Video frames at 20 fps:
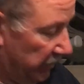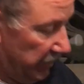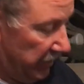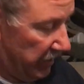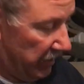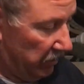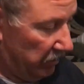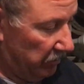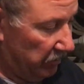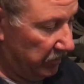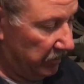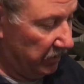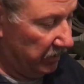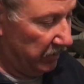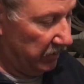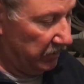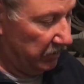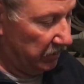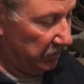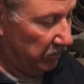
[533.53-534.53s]
now because it
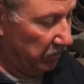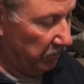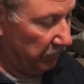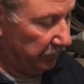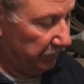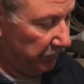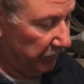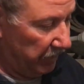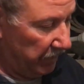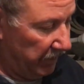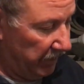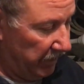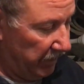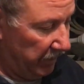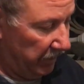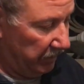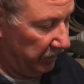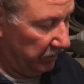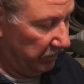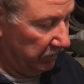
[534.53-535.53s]
needs to call for
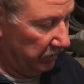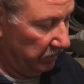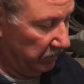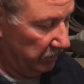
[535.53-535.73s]
heat.